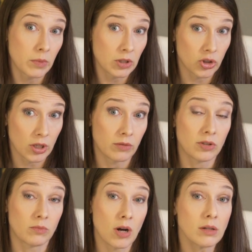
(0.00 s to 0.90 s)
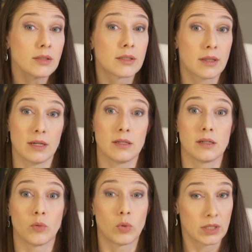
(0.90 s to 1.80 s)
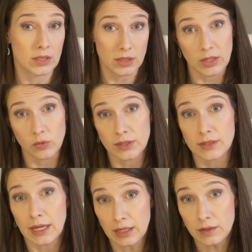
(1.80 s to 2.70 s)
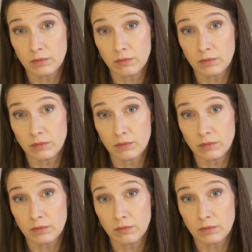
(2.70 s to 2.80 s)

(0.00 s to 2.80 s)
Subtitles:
generation models, they deal with continuous data